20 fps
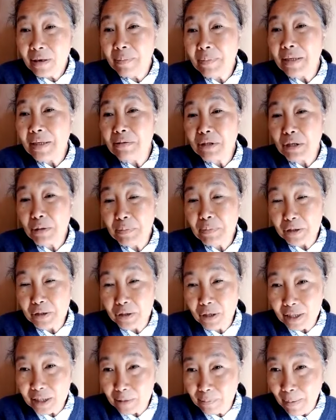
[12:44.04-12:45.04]
So I mean, to be
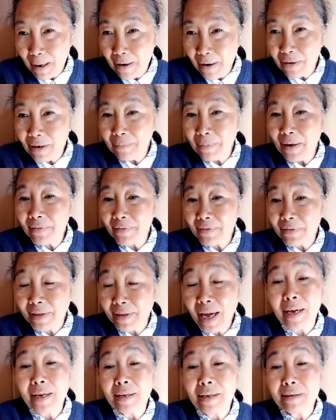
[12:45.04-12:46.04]
transparent about
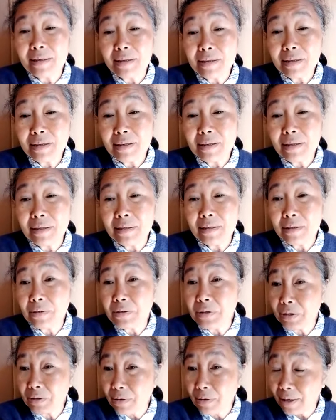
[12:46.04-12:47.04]
that is
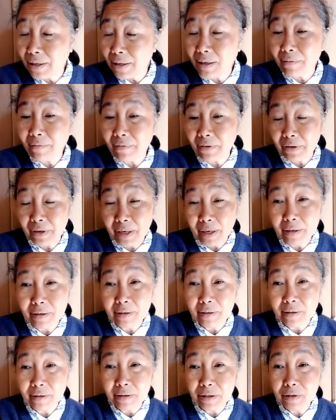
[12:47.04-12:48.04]
also, I think, very
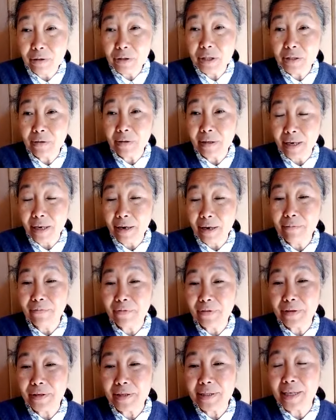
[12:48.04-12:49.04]
useful and
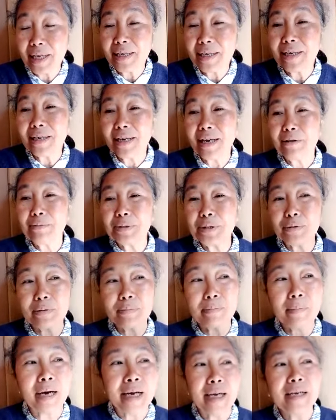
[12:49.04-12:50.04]
helpful, because then it helps
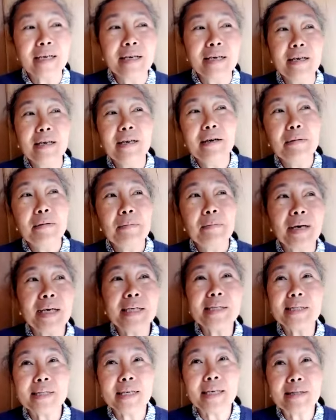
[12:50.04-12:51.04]
with my
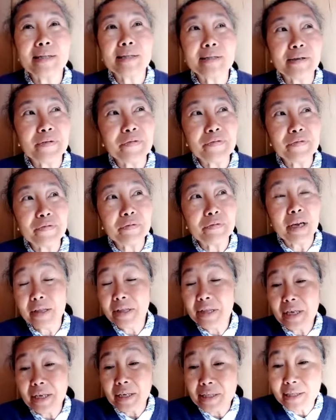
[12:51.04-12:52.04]
sense of
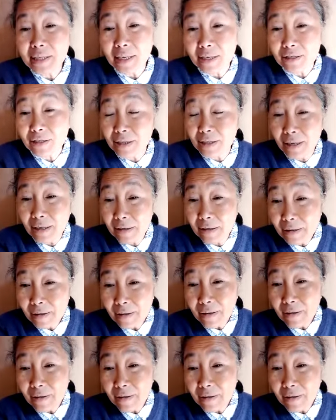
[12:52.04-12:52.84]
ethics, actually.